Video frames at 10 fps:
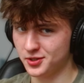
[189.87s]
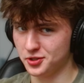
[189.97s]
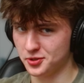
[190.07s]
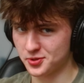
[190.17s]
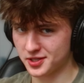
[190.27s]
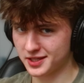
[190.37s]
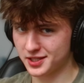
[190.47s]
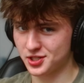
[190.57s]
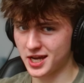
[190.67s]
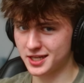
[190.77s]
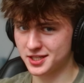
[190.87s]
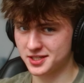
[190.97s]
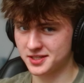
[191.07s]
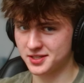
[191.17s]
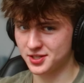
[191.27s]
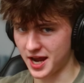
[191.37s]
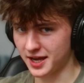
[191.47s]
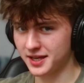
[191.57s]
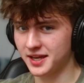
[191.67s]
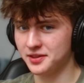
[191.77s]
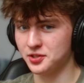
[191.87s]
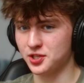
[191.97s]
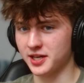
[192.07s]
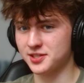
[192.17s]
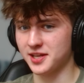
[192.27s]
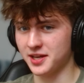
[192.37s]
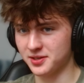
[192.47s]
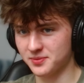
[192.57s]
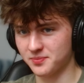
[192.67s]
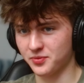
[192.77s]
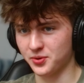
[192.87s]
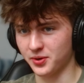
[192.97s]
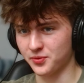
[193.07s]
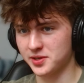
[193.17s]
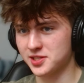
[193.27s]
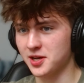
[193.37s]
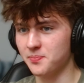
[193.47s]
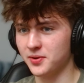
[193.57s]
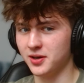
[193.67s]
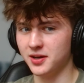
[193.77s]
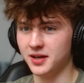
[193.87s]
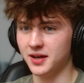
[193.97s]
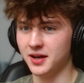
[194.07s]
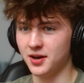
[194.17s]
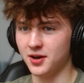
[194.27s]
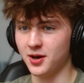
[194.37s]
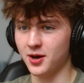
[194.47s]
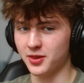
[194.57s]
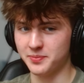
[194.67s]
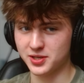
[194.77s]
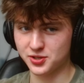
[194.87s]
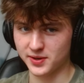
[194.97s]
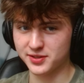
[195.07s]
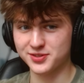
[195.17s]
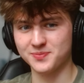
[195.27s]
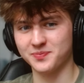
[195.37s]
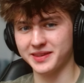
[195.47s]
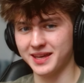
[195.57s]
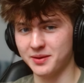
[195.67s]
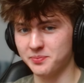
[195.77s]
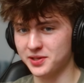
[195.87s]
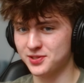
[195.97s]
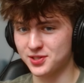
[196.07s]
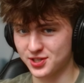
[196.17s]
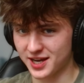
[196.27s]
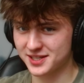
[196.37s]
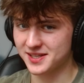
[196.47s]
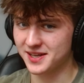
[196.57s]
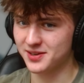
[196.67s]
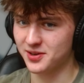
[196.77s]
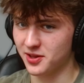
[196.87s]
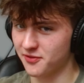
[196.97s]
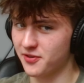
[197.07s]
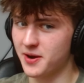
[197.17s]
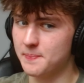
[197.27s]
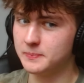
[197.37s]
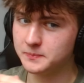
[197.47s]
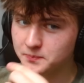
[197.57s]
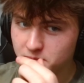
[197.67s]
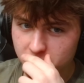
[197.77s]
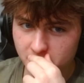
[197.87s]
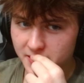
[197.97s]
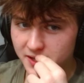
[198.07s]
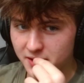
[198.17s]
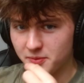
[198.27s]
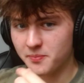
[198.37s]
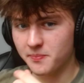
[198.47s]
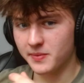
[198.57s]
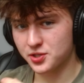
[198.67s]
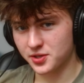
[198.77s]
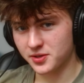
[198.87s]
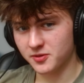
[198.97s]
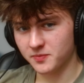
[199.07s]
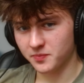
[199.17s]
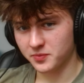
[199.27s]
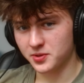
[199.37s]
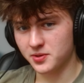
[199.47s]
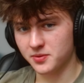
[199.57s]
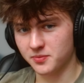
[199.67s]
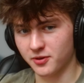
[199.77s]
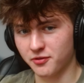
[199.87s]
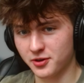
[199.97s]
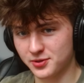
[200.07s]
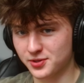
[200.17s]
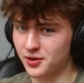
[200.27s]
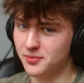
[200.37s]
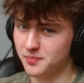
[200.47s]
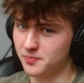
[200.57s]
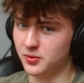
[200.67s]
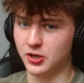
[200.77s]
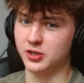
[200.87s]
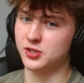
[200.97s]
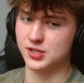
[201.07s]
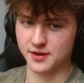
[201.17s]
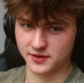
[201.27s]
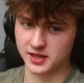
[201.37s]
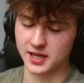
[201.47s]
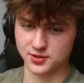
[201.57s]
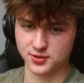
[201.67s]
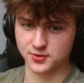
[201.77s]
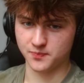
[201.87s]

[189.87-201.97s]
Using the jack and the jack stand, you want to raise it up on the pinch welds and place the jack stand on the frame. Make sure, before you start, put on your safety glasses.